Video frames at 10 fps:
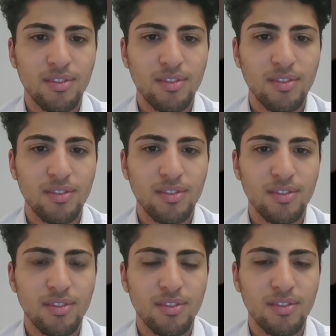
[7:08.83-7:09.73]

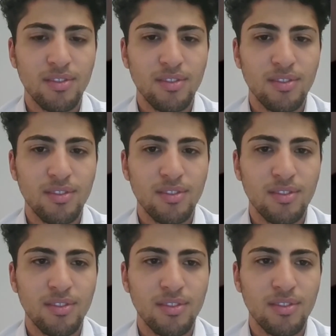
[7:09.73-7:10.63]

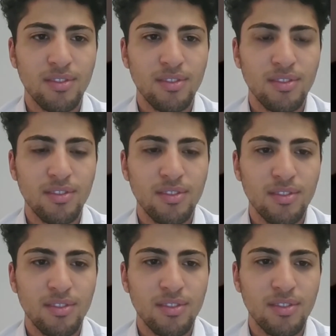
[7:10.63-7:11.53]

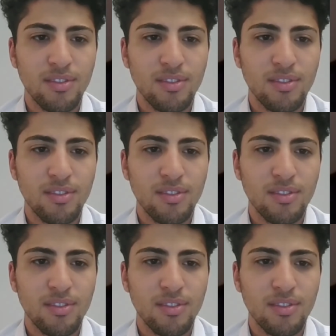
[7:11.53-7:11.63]
The person shown says nothing.